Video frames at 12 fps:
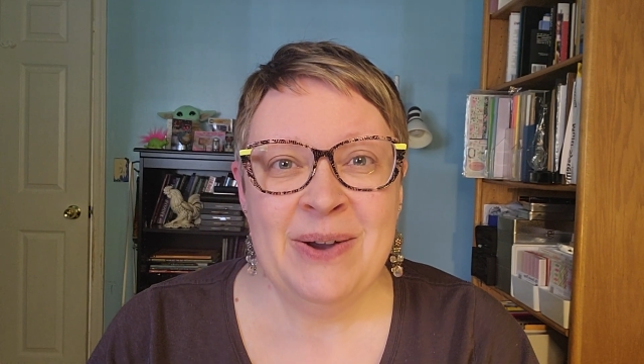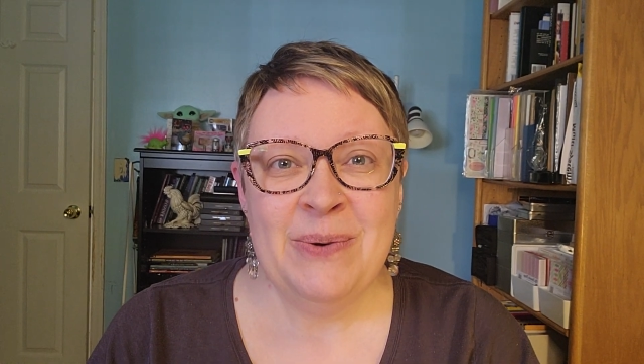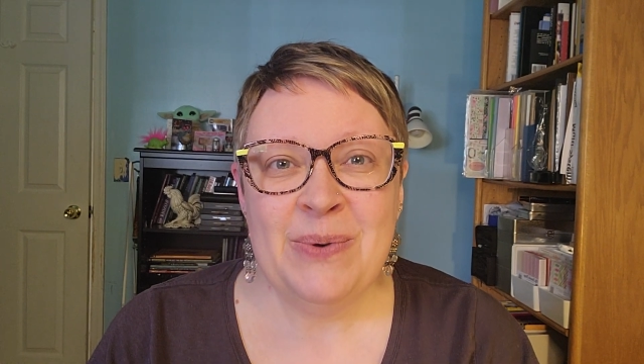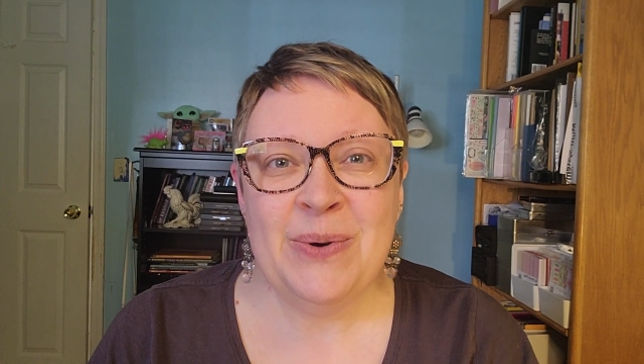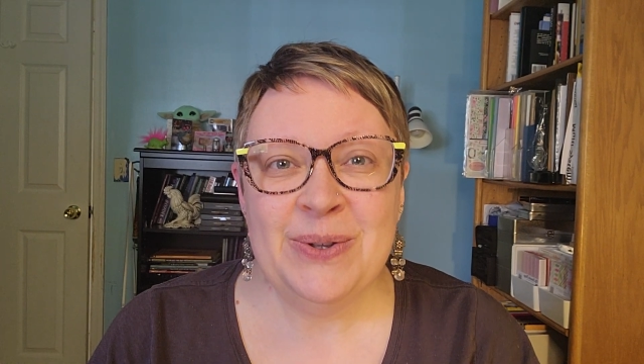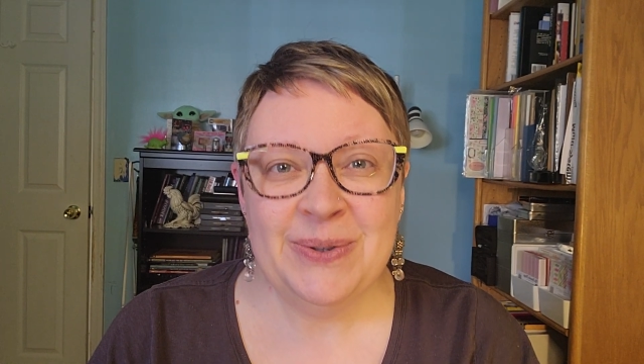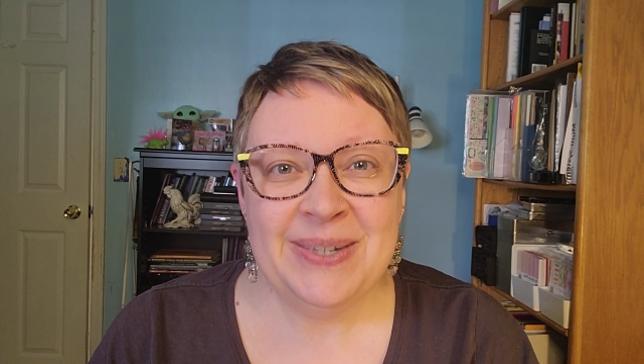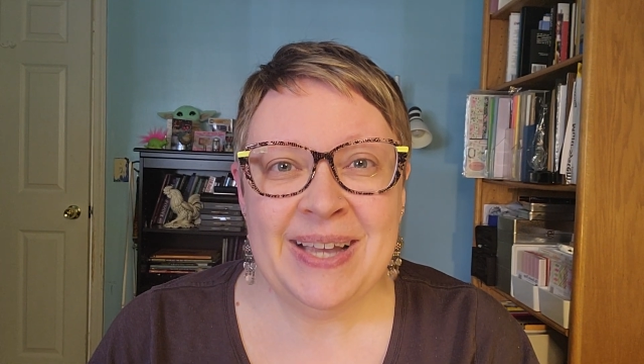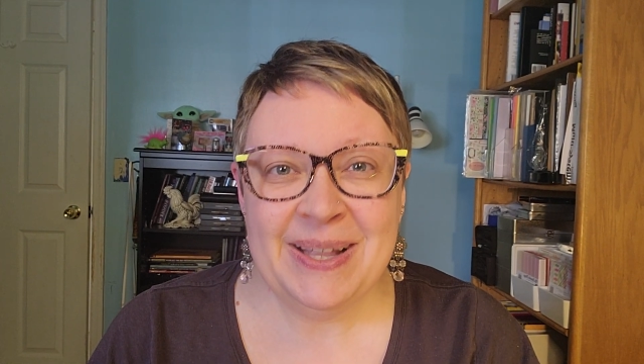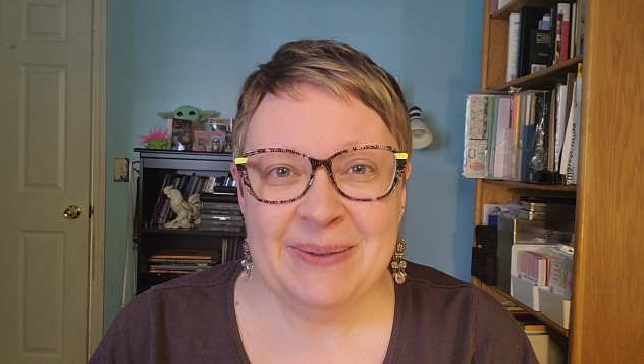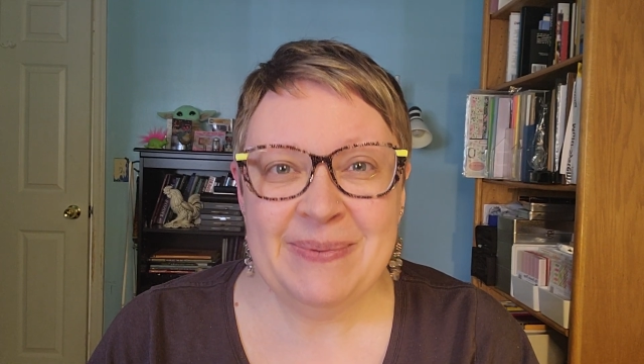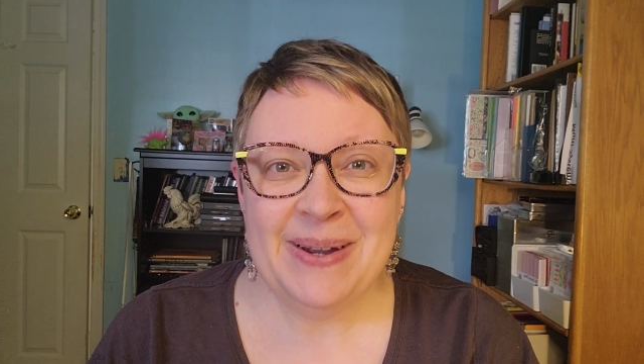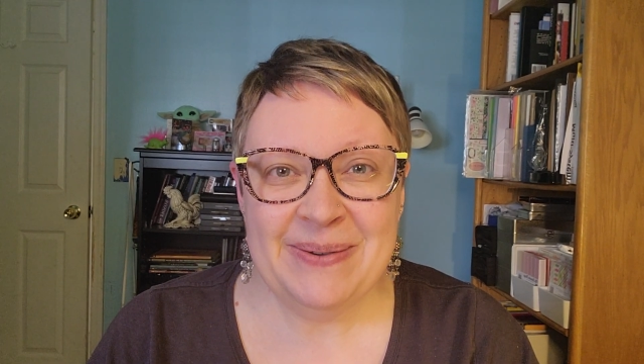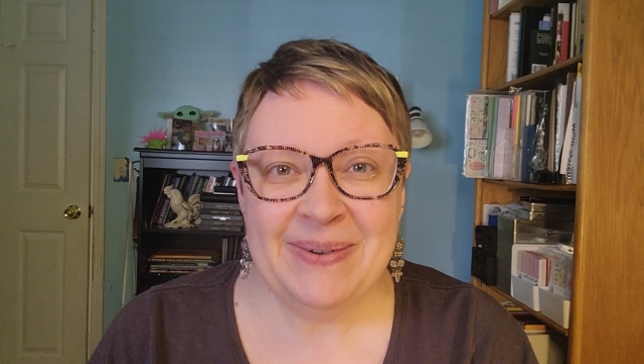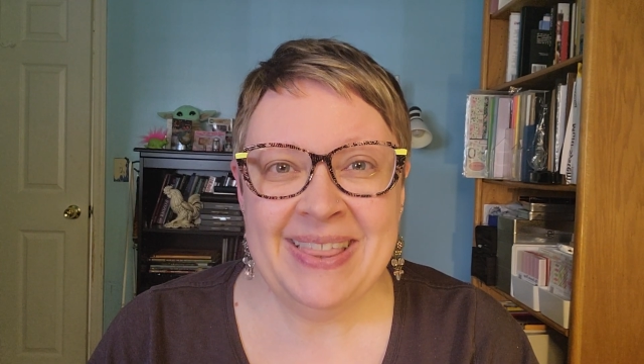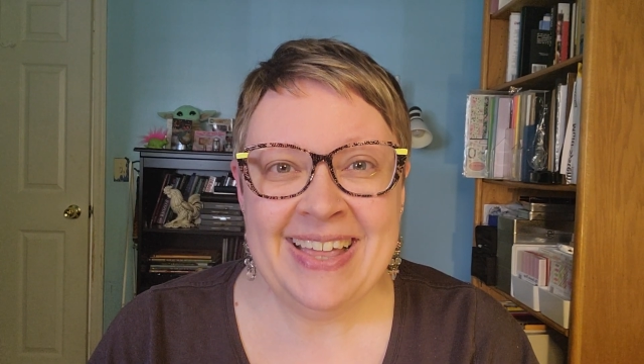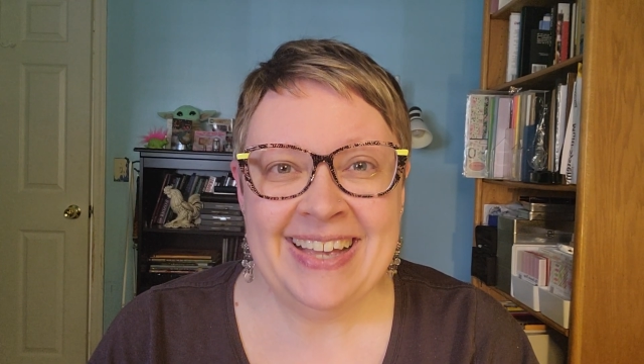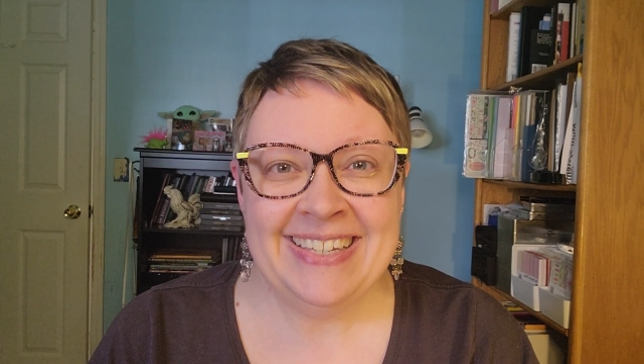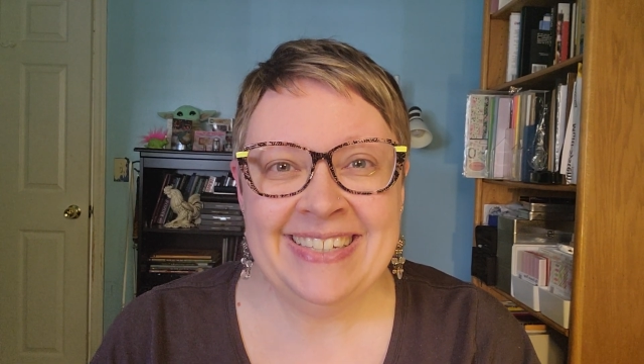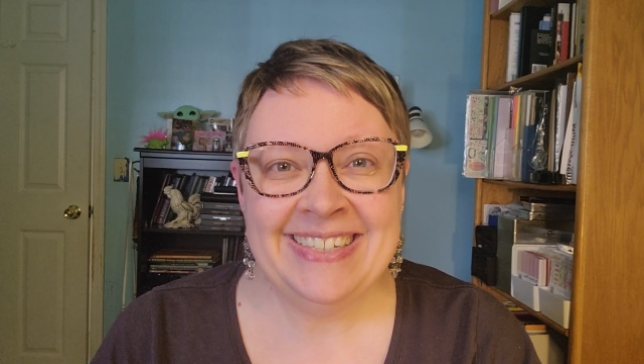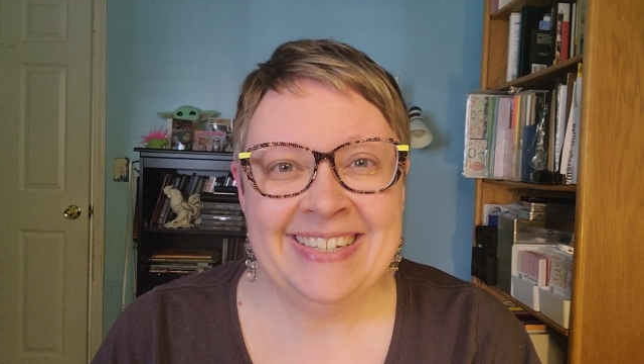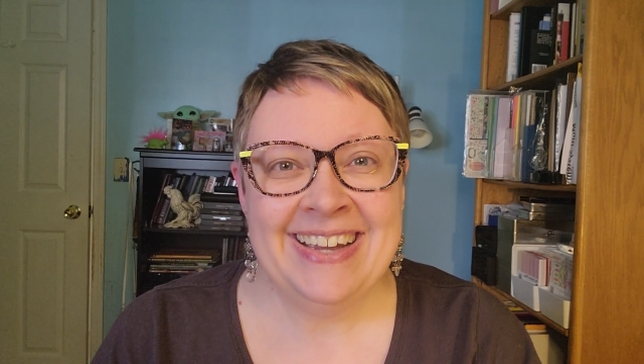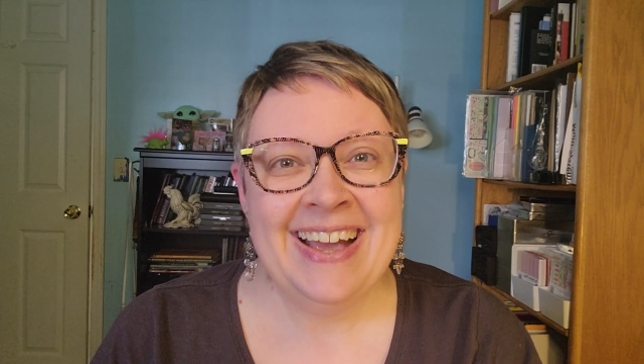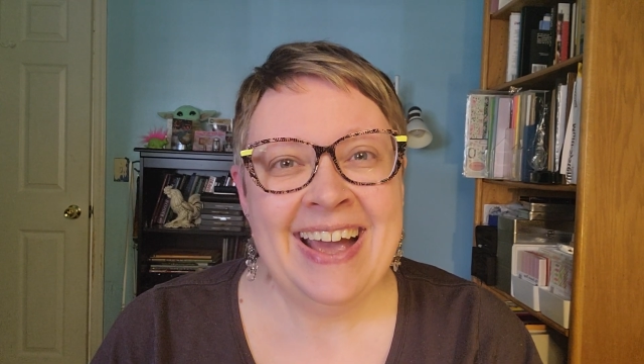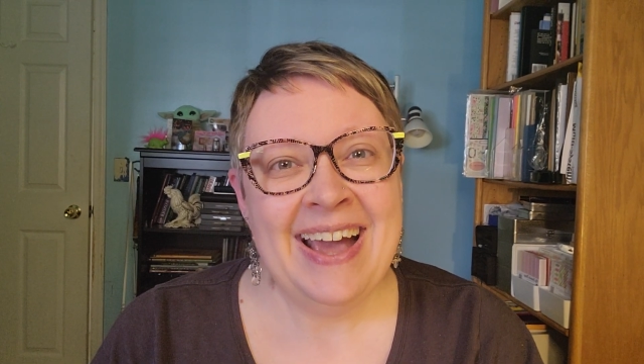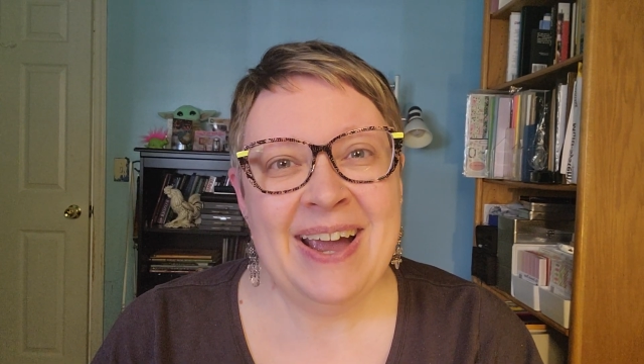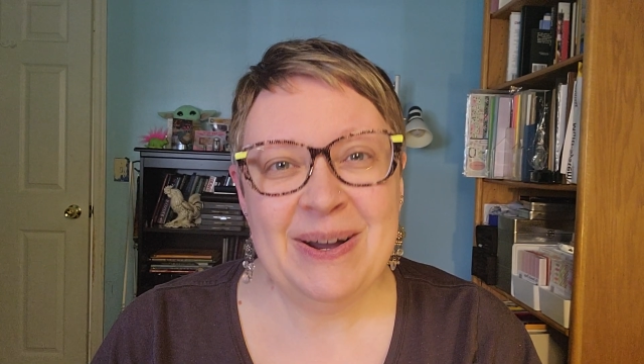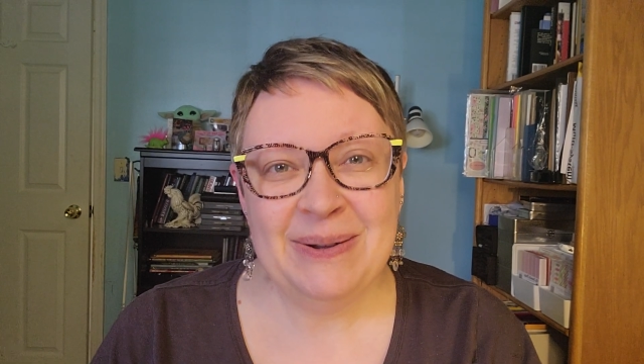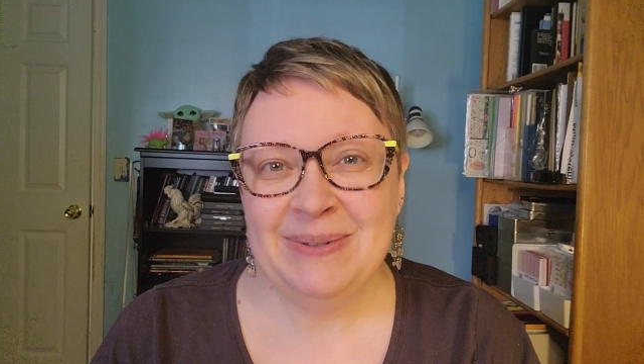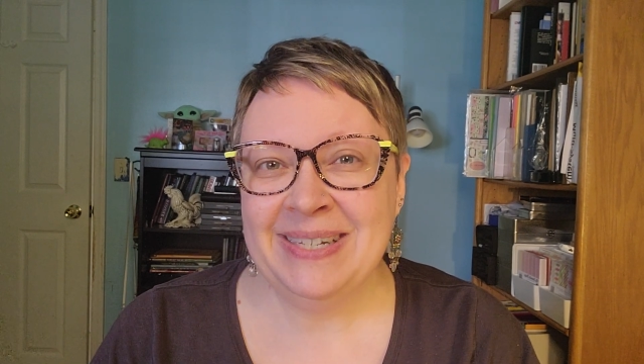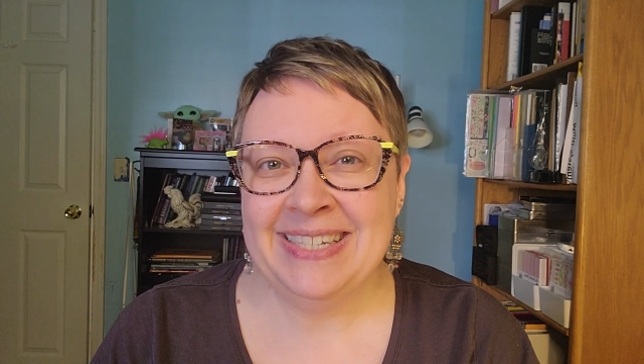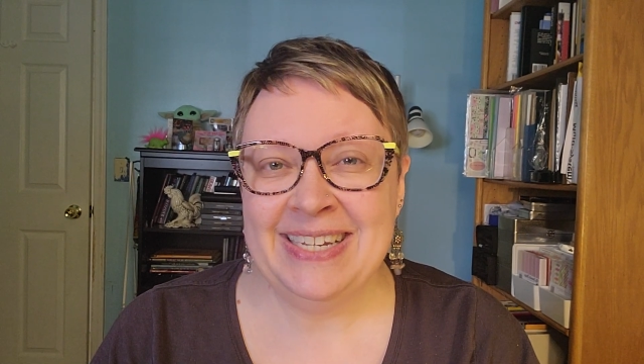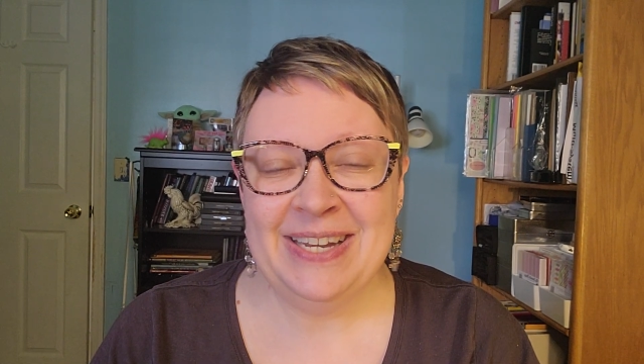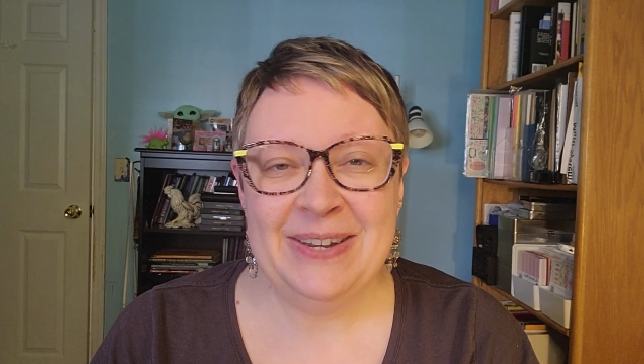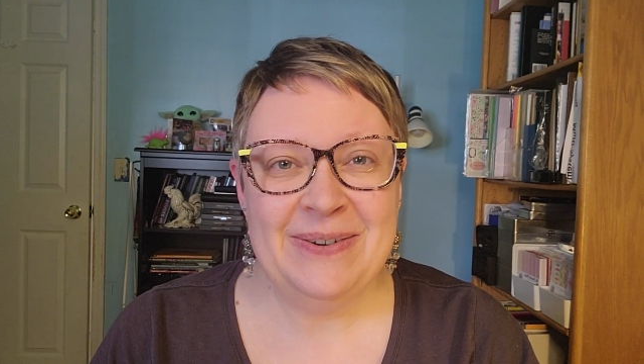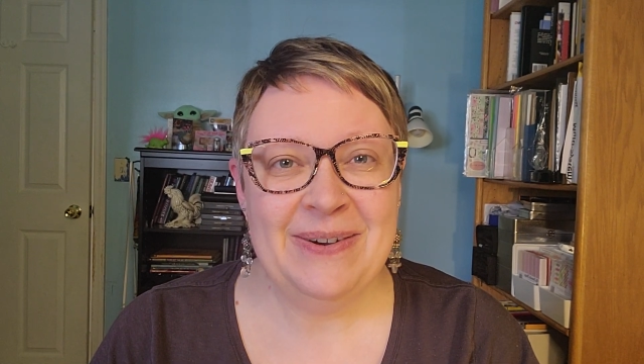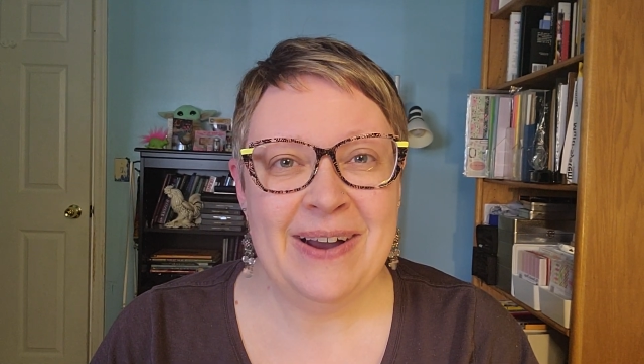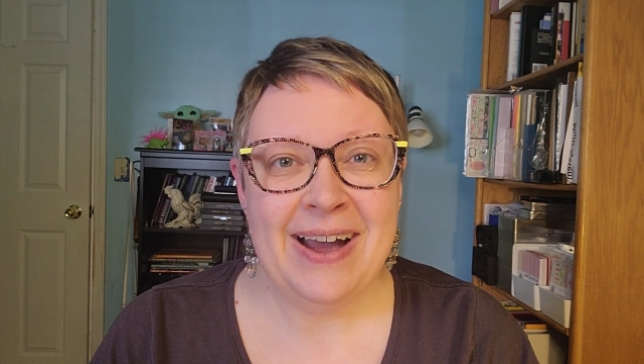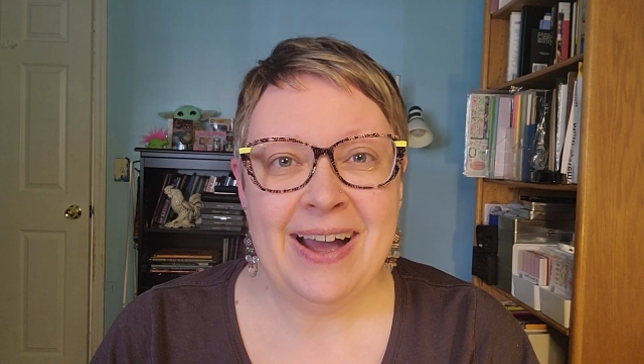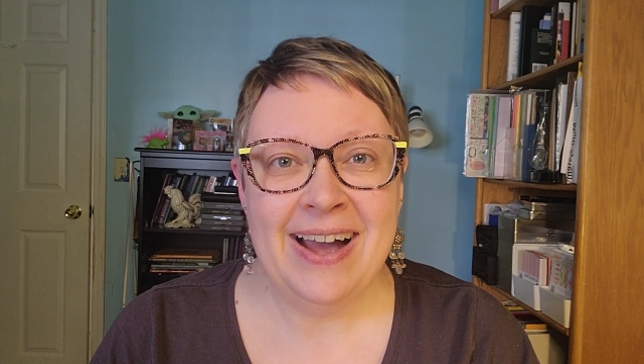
Won't you celebrate with us? I hope to see you